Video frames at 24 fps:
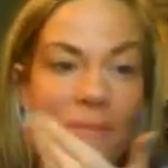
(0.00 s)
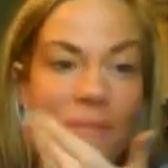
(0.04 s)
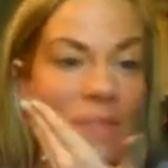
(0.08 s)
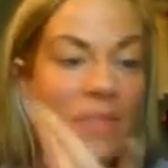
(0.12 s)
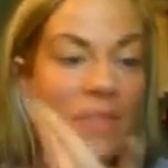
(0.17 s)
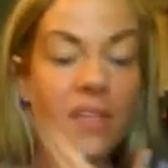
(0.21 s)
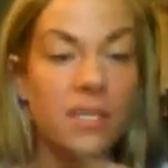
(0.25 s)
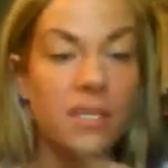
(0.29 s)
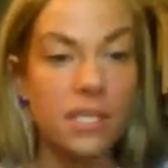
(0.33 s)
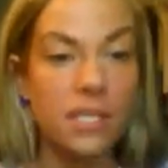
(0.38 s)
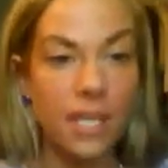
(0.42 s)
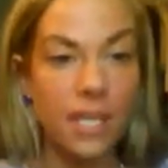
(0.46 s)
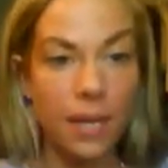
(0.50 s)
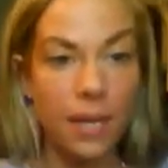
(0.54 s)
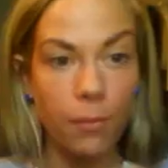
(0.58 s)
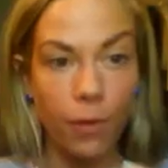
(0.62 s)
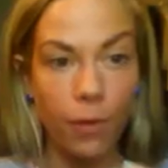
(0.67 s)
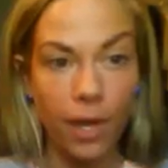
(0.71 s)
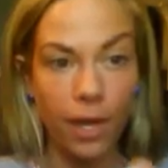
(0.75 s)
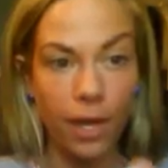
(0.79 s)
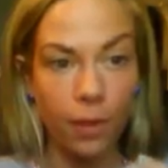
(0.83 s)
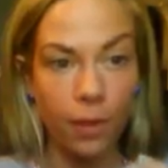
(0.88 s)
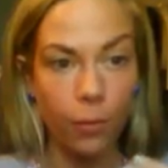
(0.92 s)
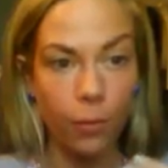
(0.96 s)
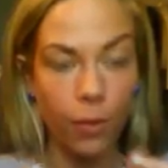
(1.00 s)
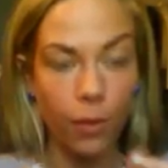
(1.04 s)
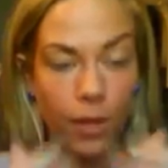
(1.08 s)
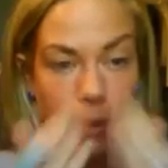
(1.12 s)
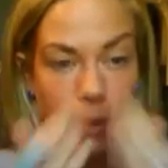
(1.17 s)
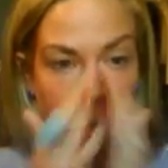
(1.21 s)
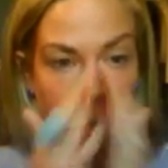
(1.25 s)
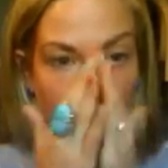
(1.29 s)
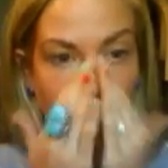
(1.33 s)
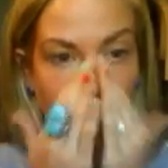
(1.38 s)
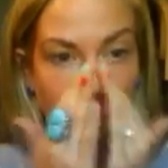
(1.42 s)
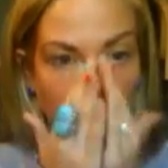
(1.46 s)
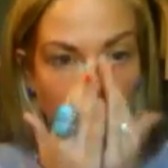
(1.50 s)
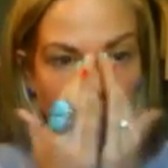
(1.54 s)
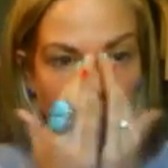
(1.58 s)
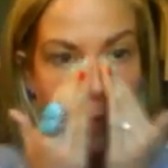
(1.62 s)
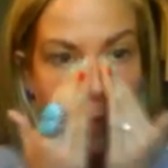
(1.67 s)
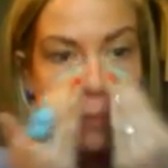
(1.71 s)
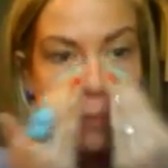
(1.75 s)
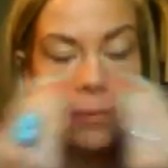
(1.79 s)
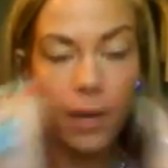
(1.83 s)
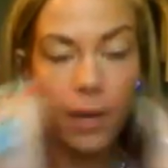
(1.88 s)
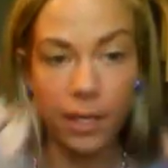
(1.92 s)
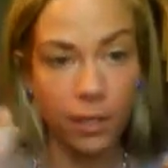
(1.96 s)
the same way I would
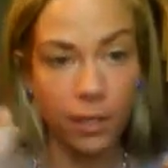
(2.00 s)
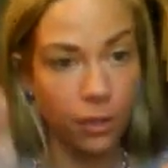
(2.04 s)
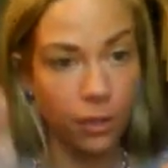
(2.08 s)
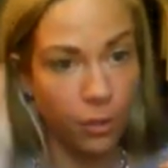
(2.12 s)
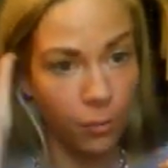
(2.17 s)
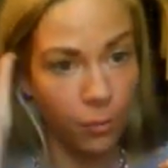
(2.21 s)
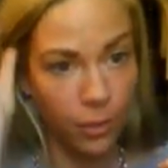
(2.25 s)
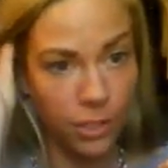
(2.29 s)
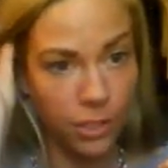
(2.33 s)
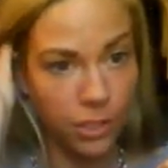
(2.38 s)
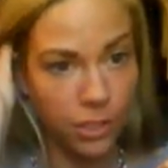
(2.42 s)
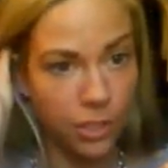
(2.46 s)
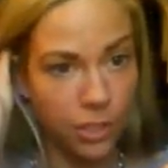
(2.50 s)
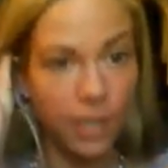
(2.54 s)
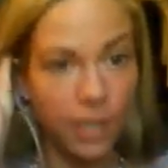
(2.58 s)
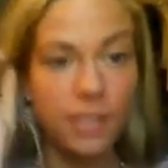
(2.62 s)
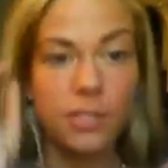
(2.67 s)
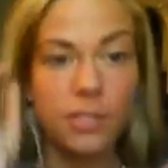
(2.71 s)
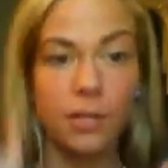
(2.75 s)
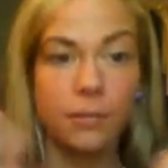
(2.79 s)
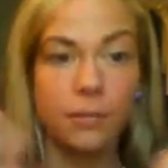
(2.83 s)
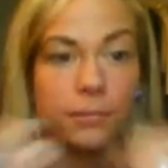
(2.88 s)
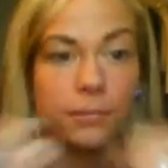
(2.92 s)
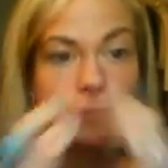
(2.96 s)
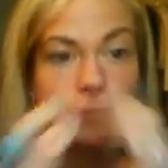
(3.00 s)
a regular moisturizer.